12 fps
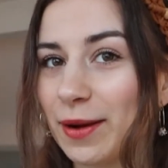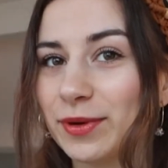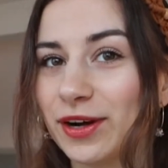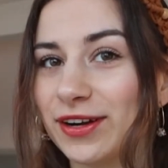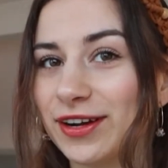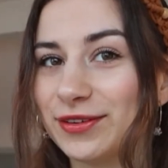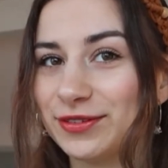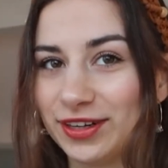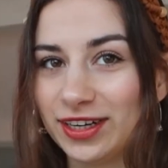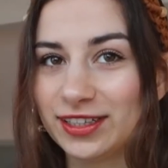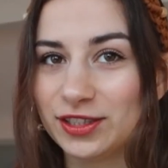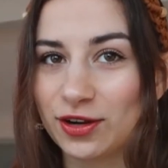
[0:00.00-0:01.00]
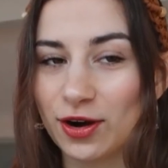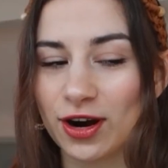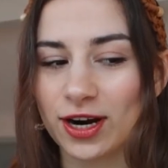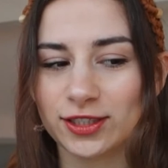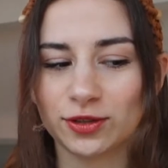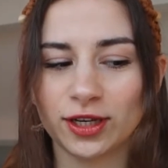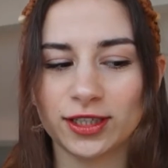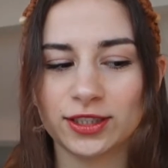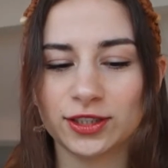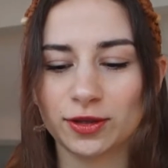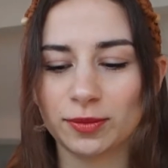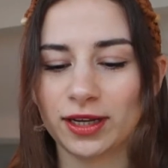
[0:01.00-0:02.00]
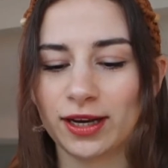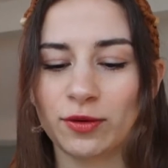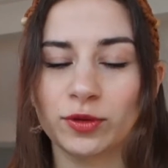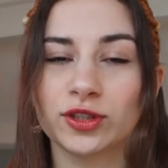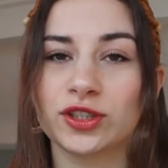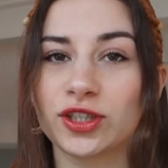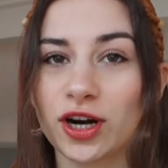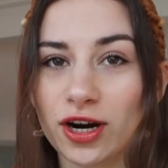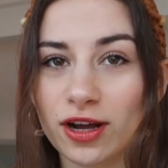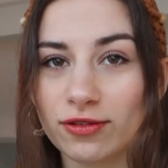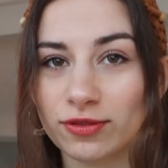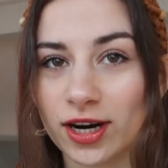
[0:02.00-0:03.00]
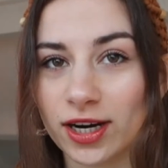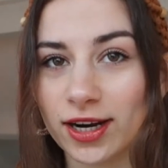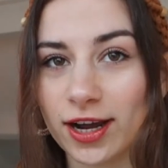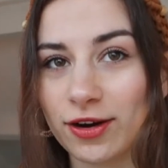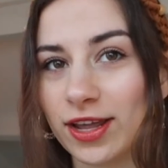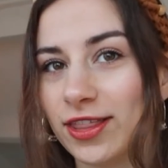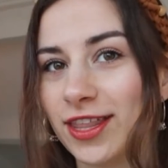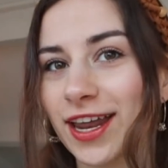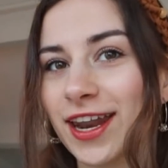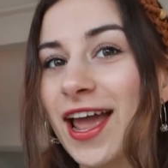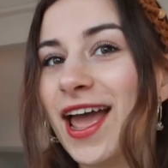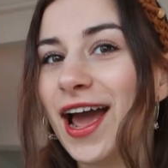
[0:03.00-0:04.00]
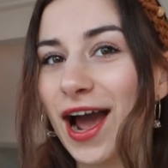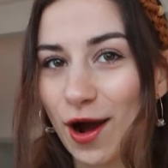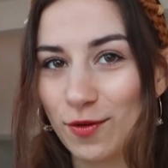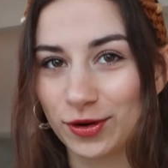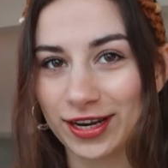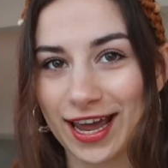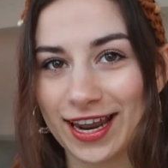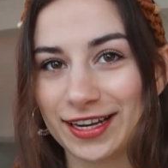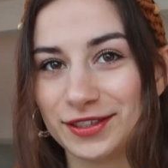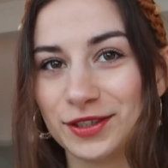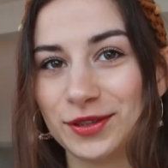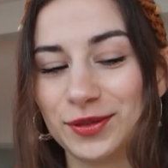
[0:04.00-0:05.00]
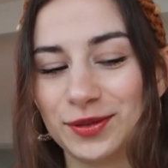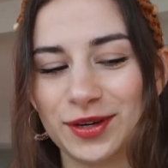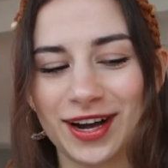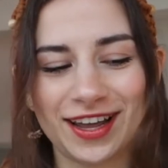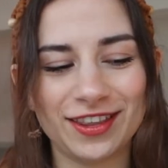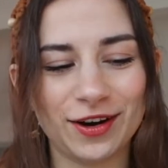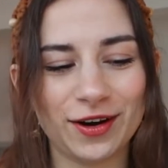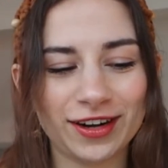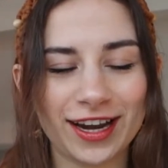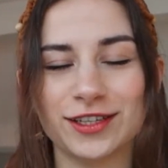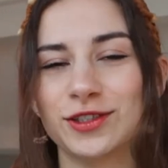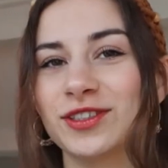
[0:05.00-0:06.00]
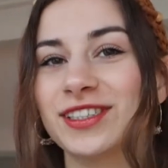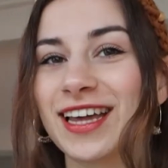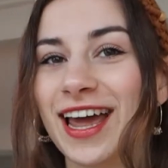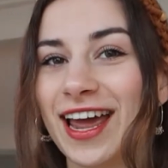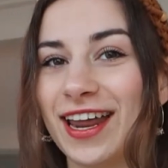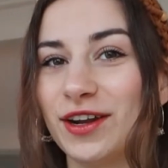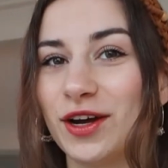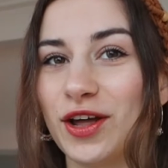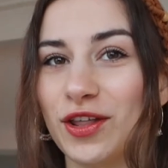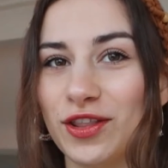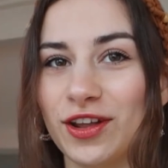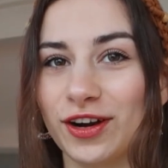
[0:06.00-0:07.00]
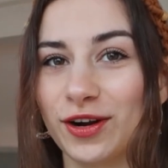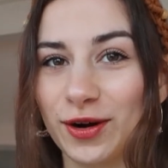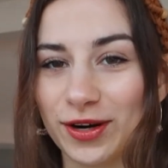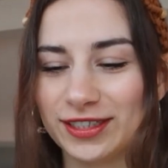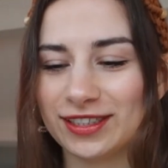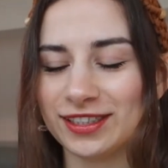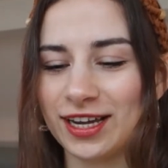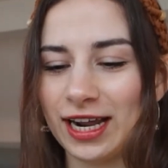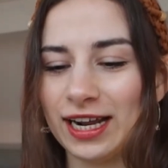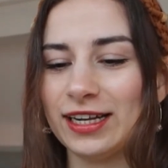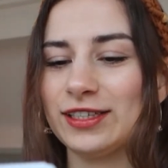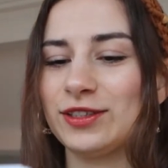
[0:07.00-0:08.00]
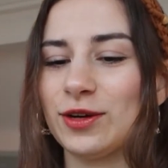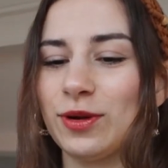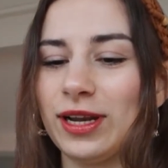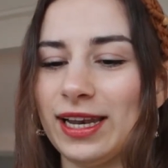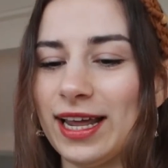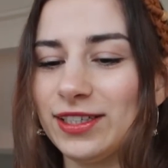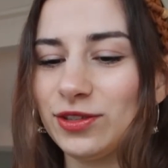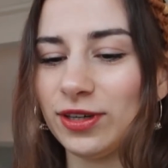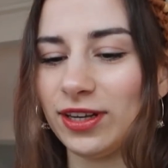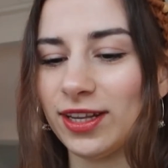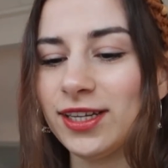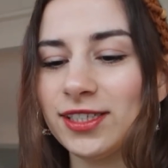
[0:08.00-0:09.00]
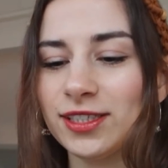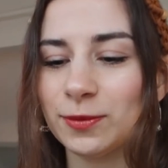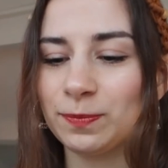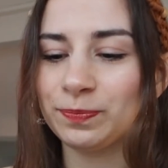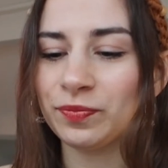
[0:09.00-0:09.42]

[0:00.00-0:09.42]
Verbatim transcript: I'm gonna read this card. So that is something I will start off right now and then I will get into the archangels and the cards. So let's read this.